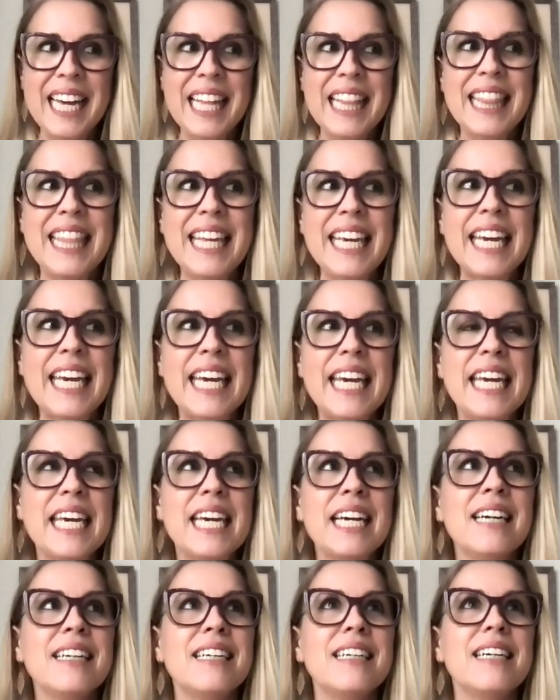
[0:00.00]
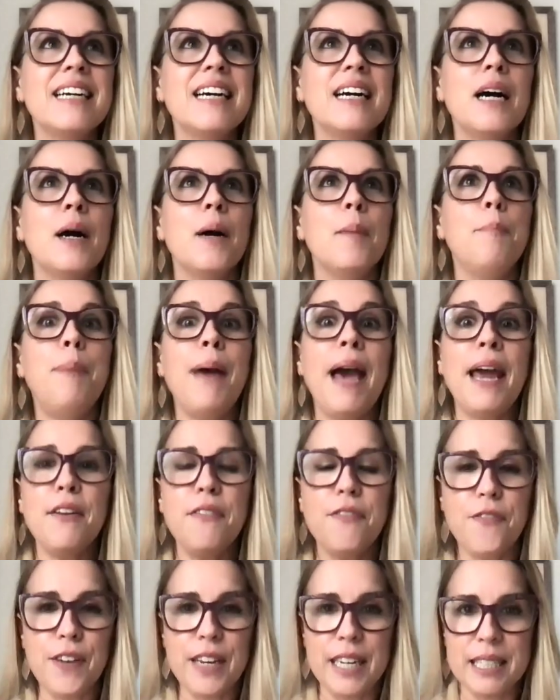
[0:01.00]
the
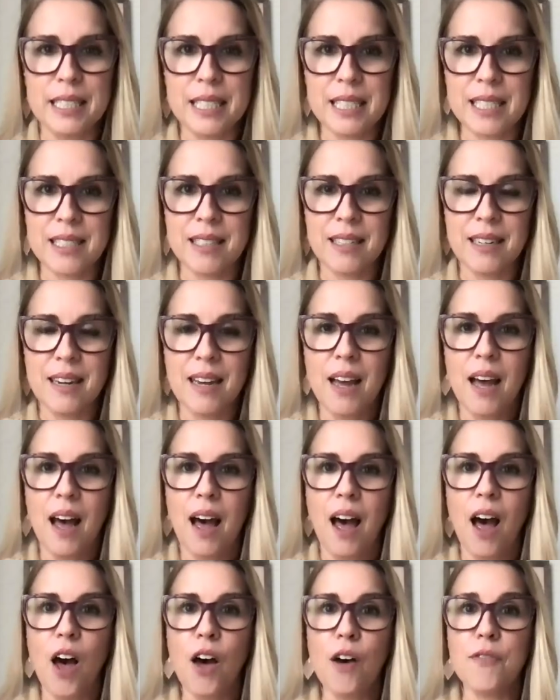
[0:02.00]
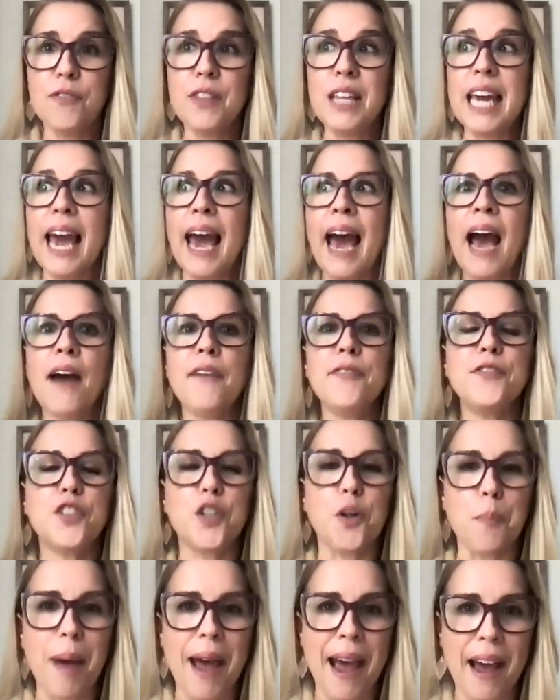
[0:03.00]
benefits of the
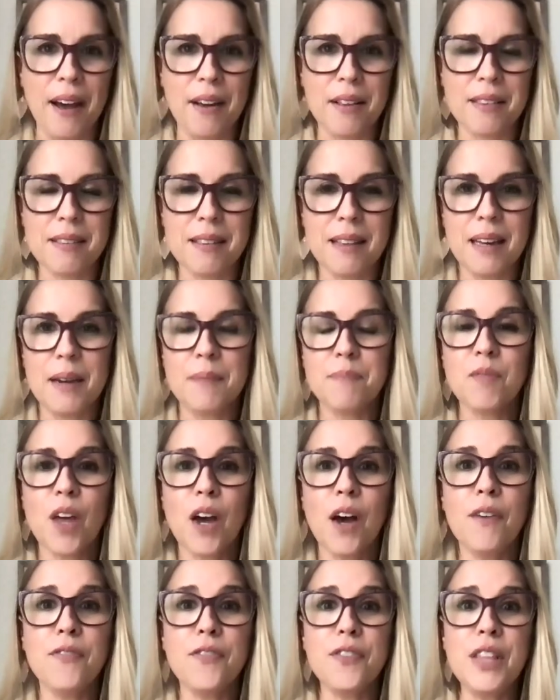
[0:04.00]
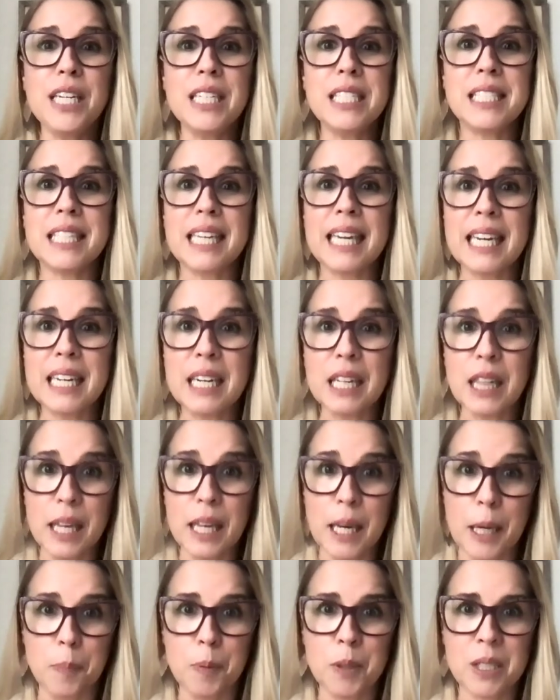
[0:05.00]
aftermath of this
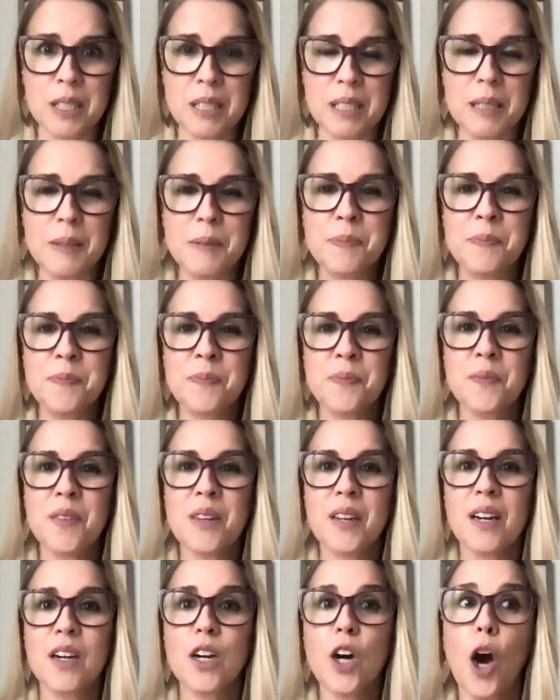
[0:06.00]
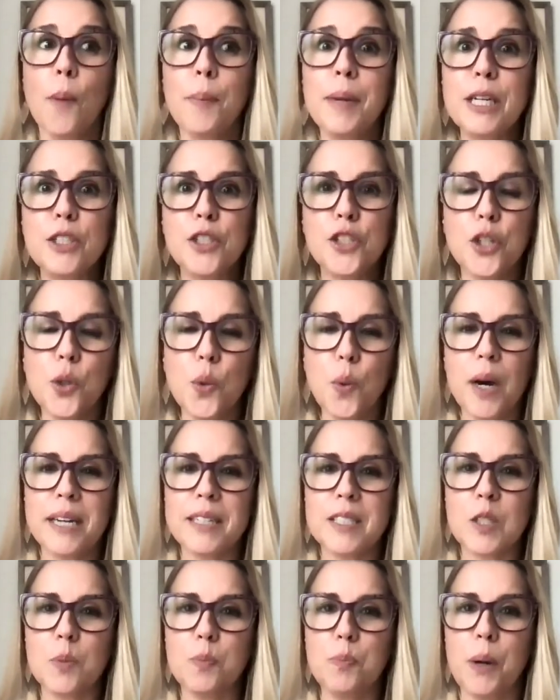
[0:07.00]
eclipse coming to
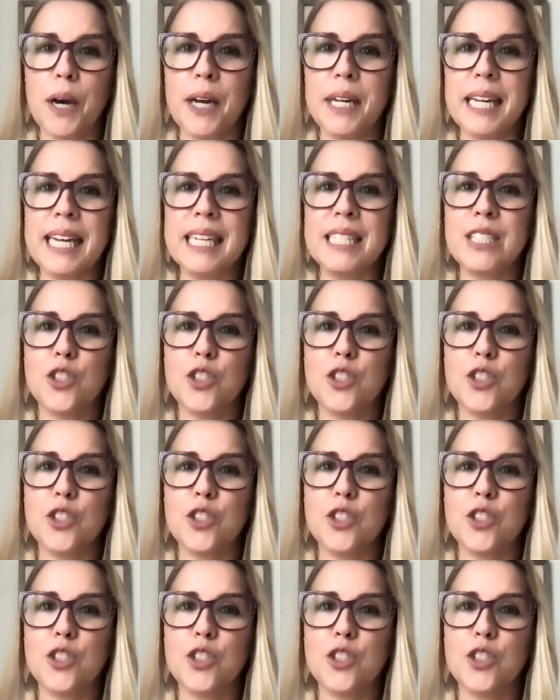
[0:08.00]
us, but